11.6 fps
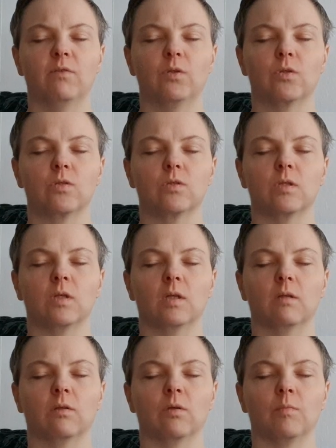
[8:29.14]
focusing
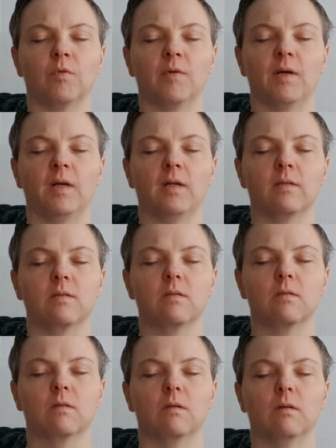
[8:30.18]
at the top of our
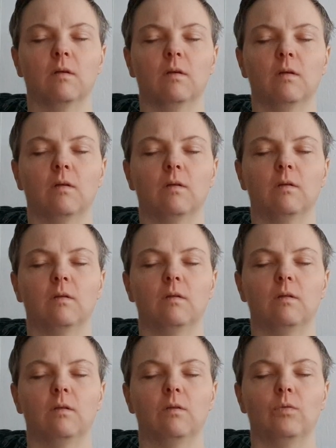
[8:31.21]
heads.
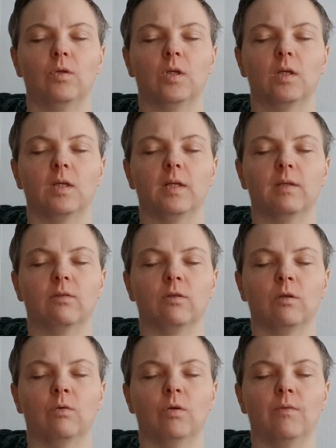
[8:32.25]
We're gonna let
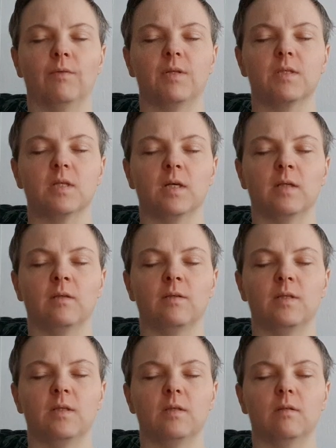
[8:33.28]
go of this
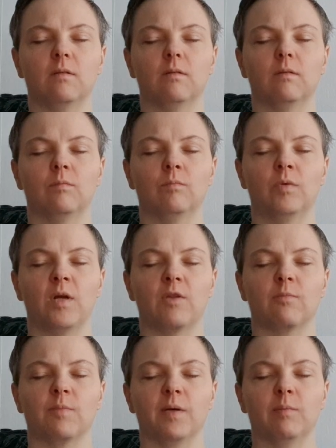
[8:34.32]
energy
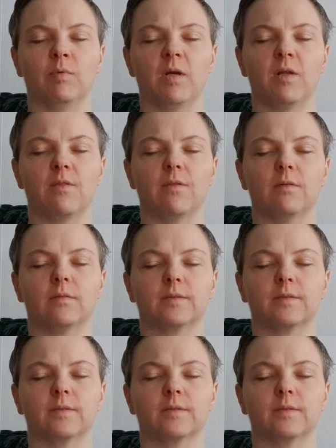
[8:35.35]
breath by breath.